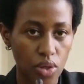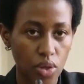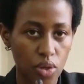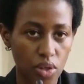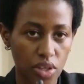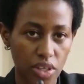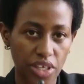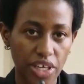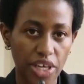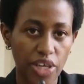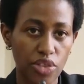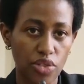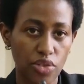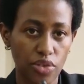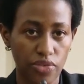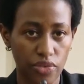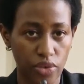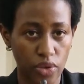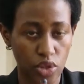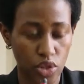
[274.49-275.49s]
on the 9th
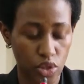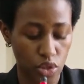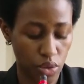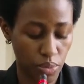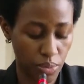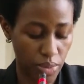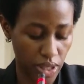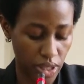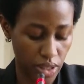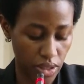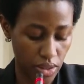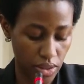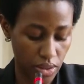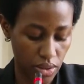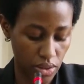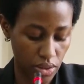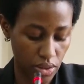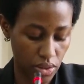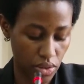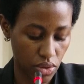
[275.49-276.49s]
of October,
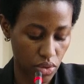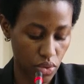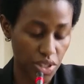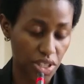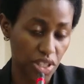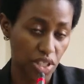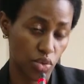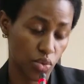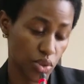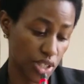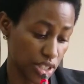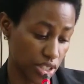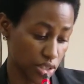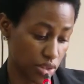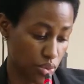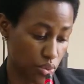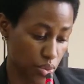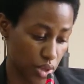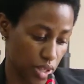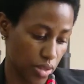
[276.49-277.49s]

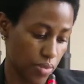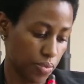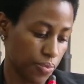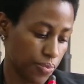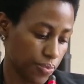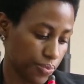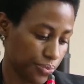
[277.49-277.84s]
2023,